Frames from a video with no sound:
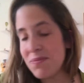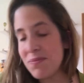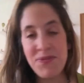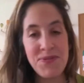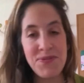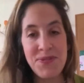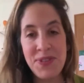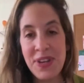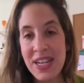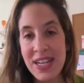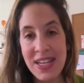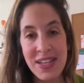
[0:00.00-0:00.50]

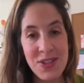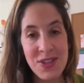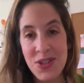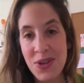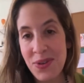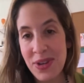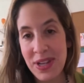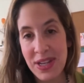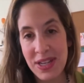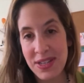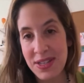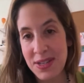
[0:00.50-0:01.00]
feeding so
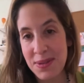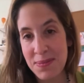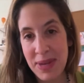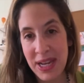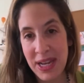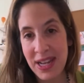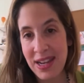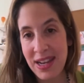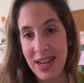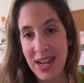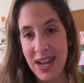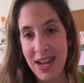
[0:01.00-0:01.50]
intimate
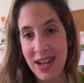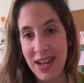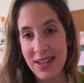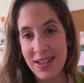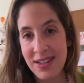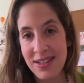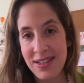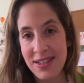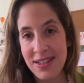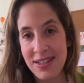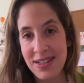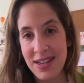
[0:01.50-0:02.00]

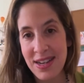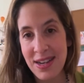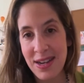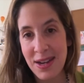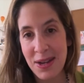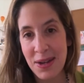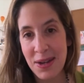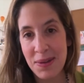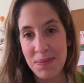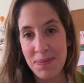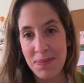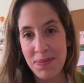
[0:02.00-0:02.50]
and
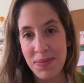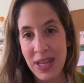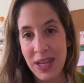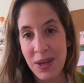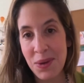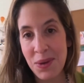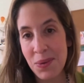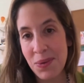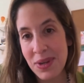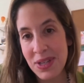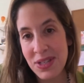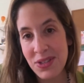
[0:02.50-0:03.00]

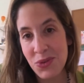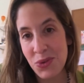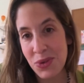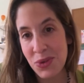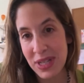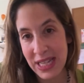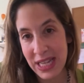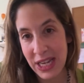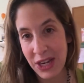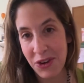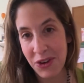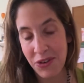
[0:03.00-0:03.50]
it was
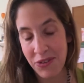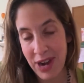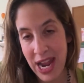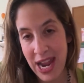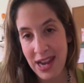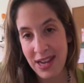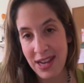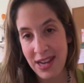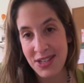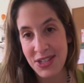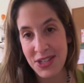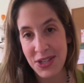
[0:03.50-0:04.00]
really
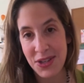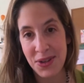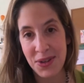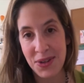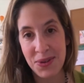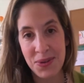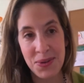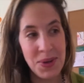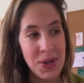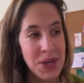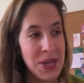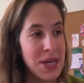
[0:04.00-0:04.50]
great
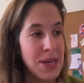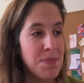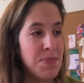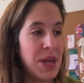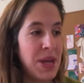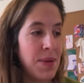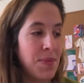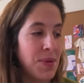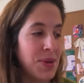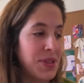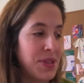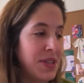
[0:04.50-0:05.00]
to be
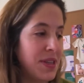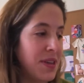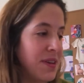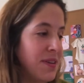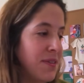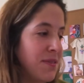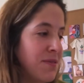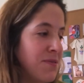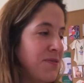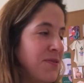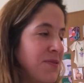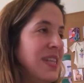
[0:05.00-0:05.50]
able
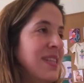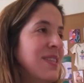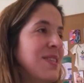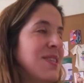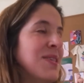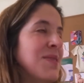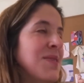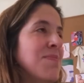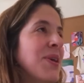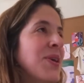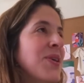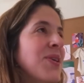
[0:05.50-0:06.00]
to feed
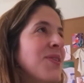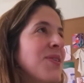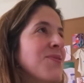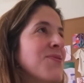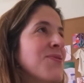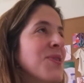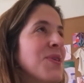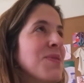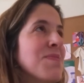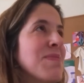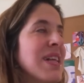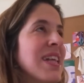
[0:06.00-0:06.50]
Simone a
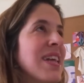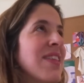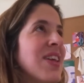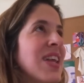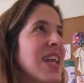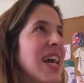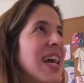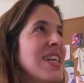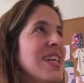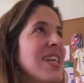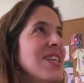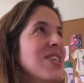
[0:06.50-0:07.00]
formula that
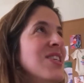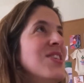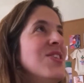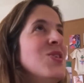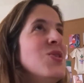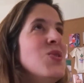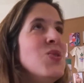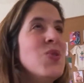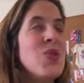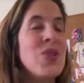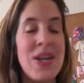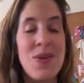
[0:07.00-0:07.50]
I
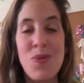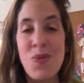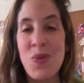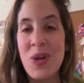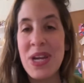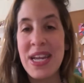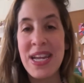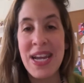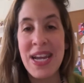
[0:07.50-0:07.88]
knew that we